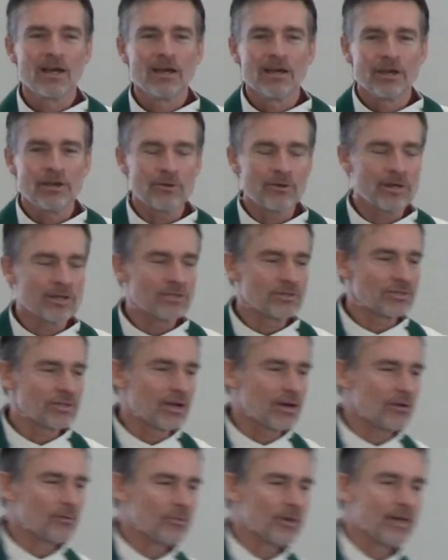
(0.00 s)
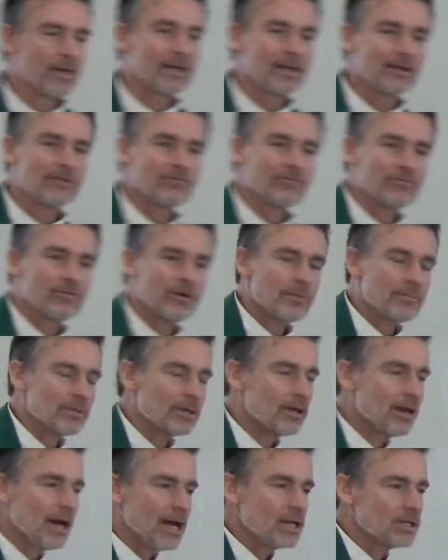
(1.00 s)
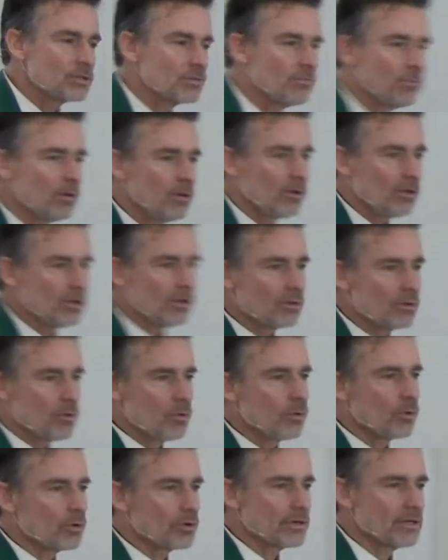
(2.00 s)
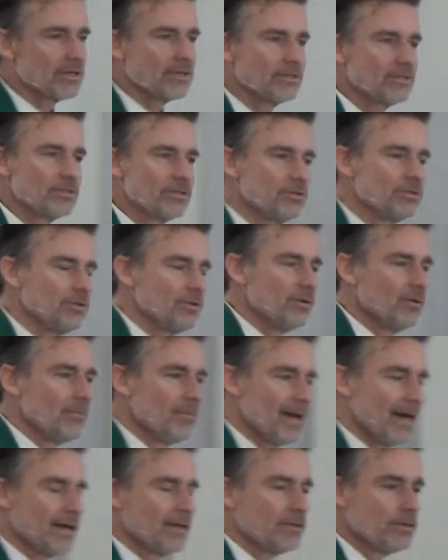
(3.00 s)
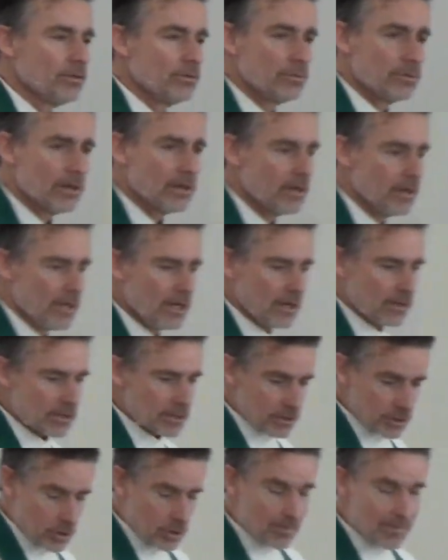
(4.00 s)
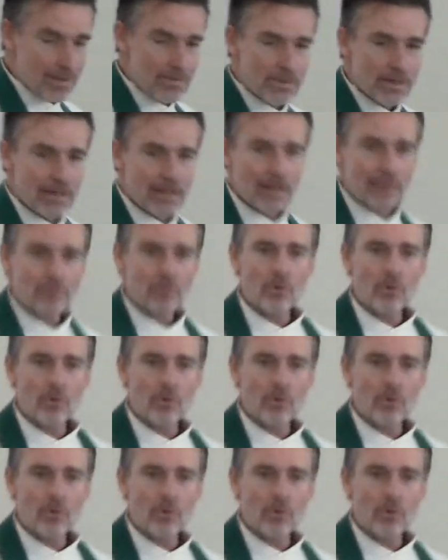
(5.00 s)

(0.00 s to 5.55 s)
Here ends our reading from the Gospel according to Matthew. The sermon that I'm